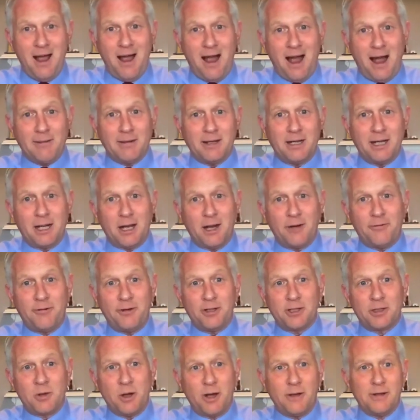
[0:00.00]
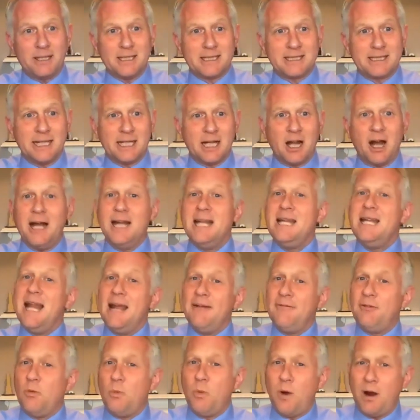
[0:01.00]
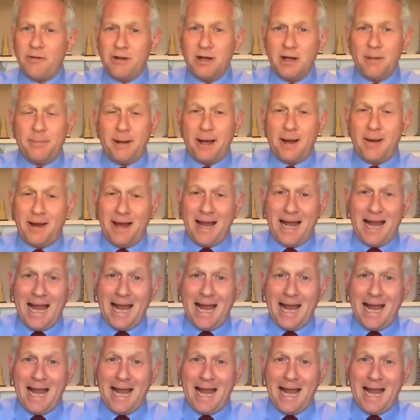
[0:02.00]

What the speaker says: I'm going to go for his quote that said, "I never worry about